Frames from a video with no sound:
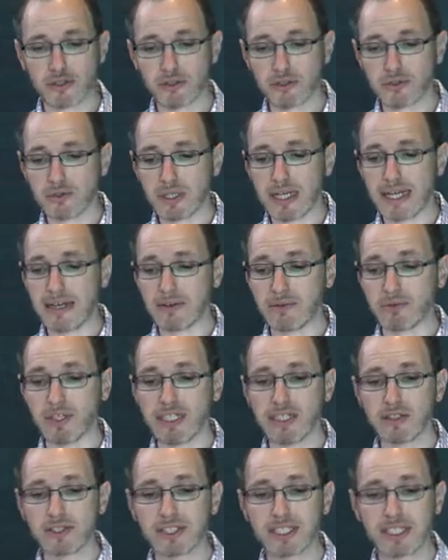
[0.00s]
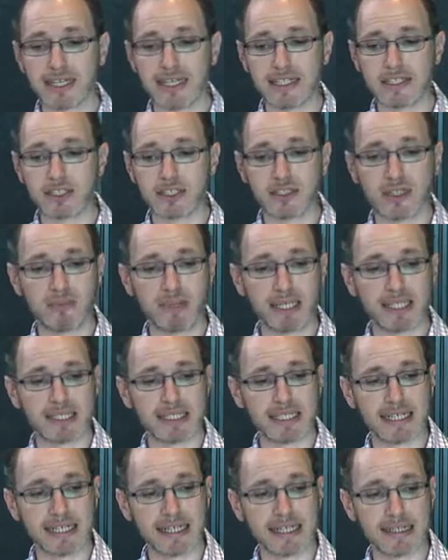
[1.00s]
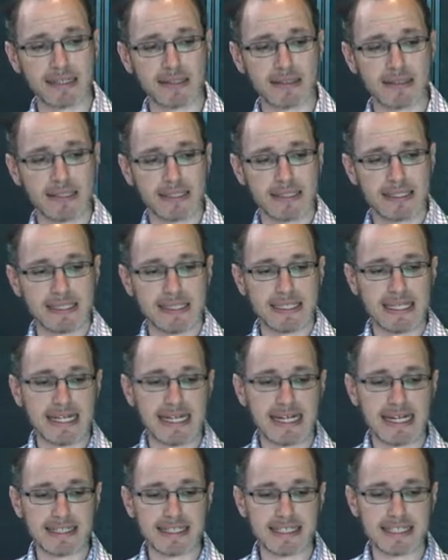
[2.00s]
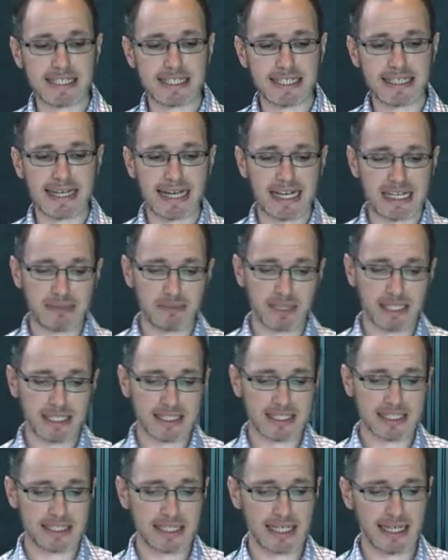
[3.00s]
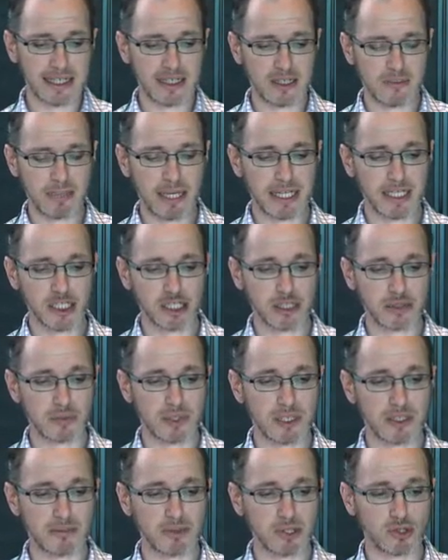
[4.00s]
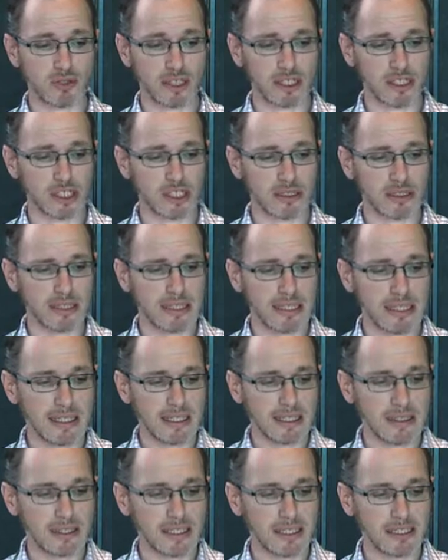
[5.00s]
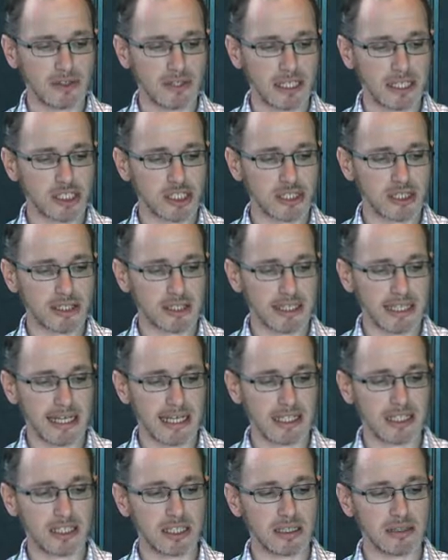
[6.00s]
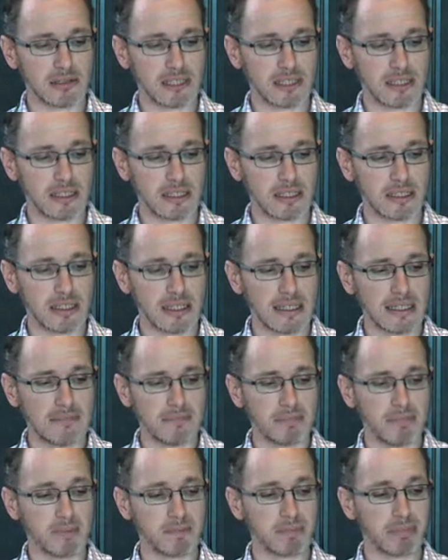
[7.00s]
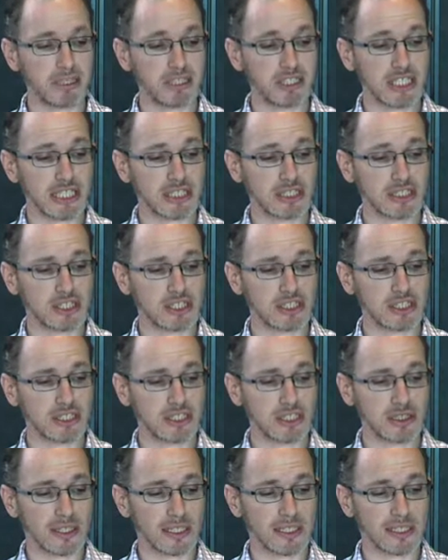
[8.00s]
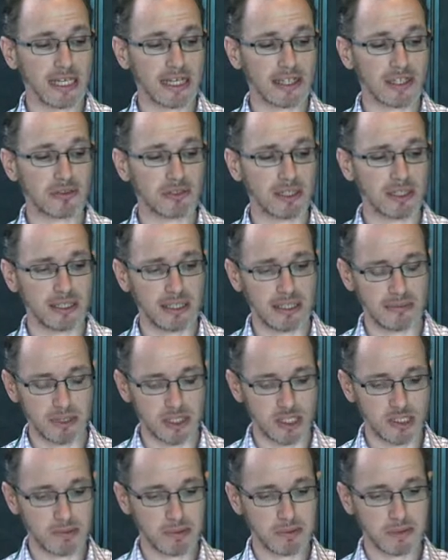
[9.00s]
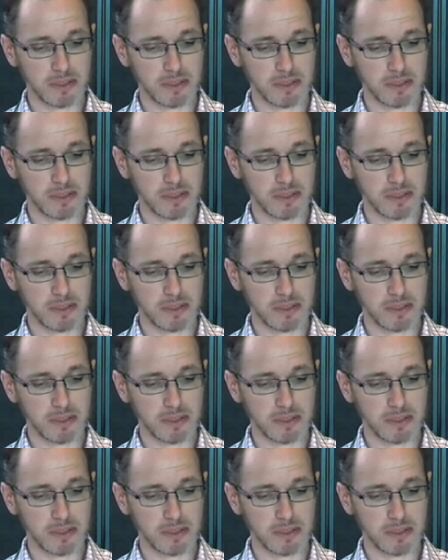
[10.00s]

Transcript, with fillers: do uh, renal scans on the PET scanner. Uh, this is a gallium EDTA in a patient with obstruction. These are actually the anterior MIP projections. So these are 3D images,